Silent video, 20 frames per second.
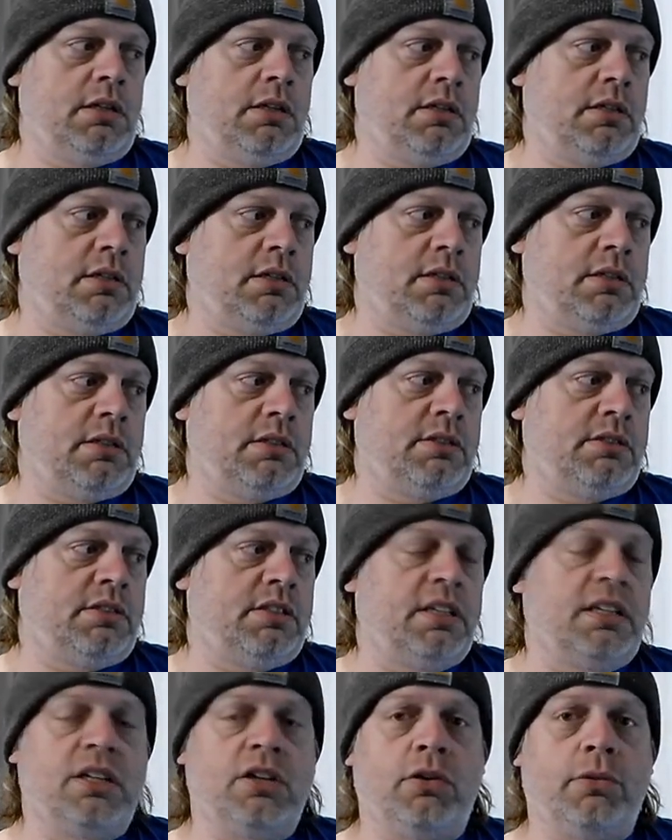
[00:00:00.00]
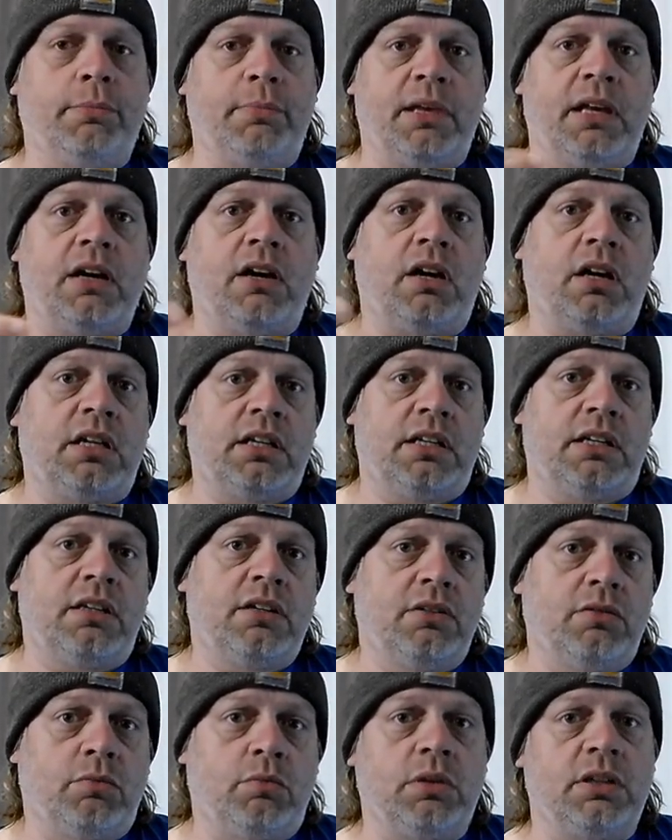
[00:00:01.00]
uh, to go beyond
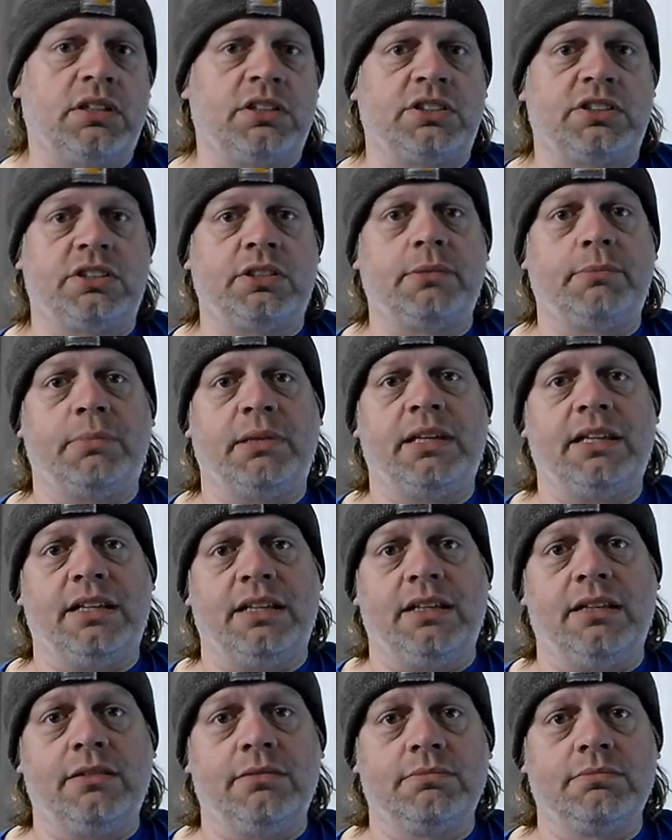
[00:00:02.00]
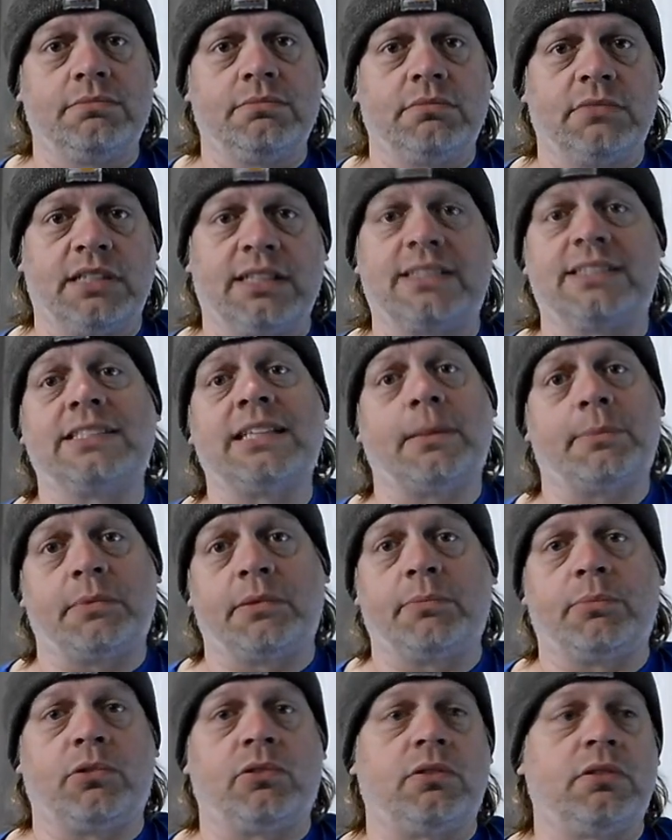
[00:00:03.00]
what should be
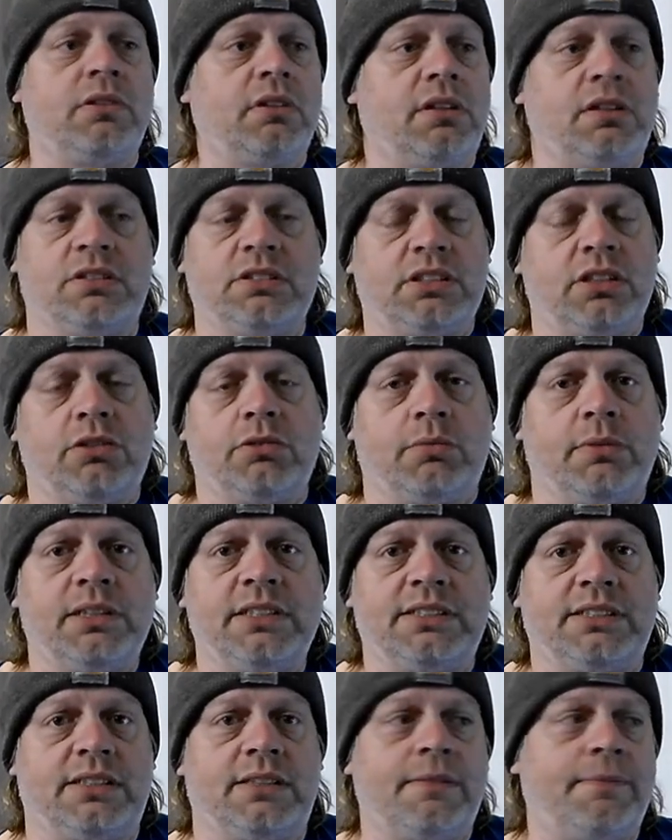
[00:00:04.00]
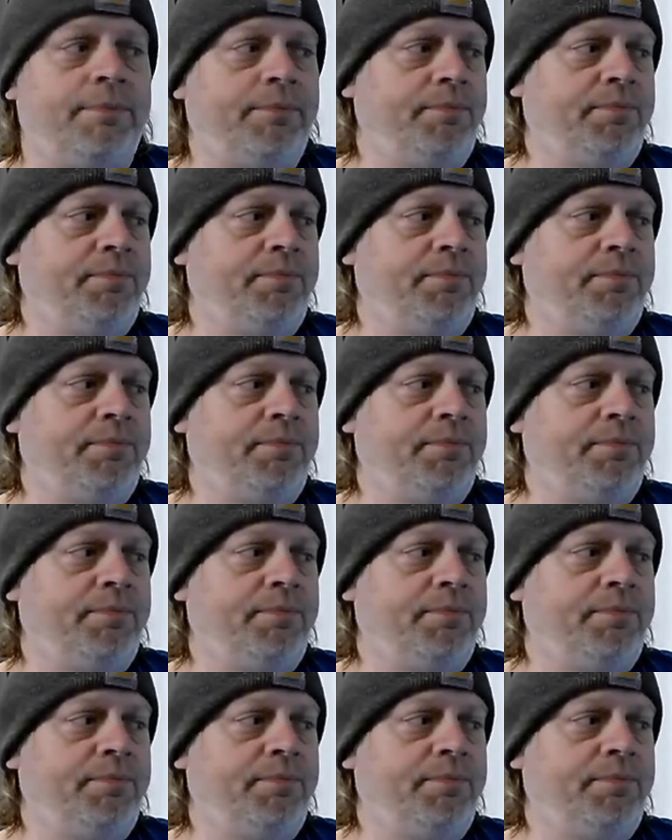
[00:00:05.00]
acceptable. There's no reason.